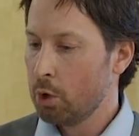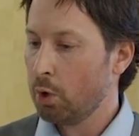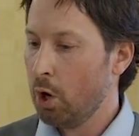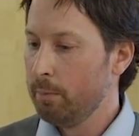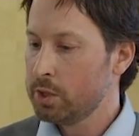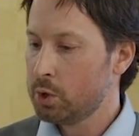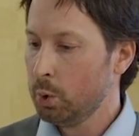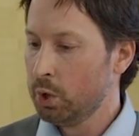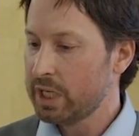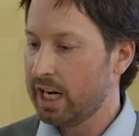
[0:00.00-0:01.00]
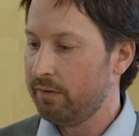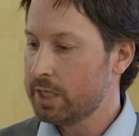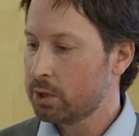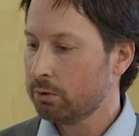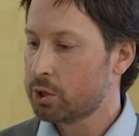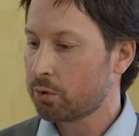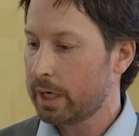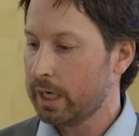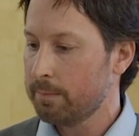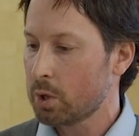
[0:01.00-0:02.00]
Rome endured and eventually
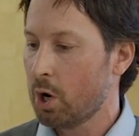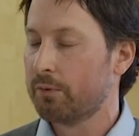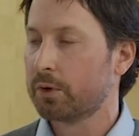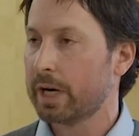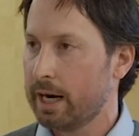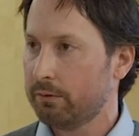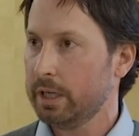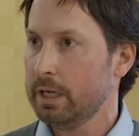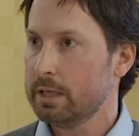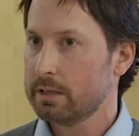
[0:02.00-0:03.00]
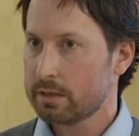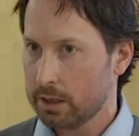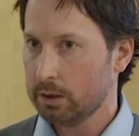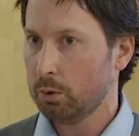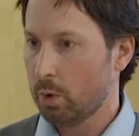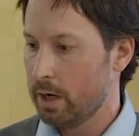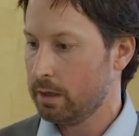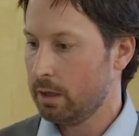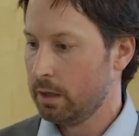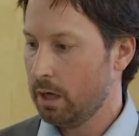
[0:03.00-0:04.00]
triumphed over every single
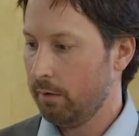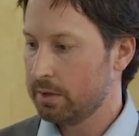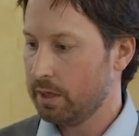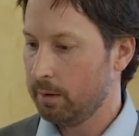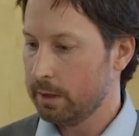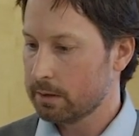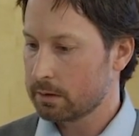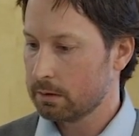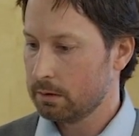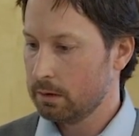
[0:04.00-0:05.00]
one of its enemies.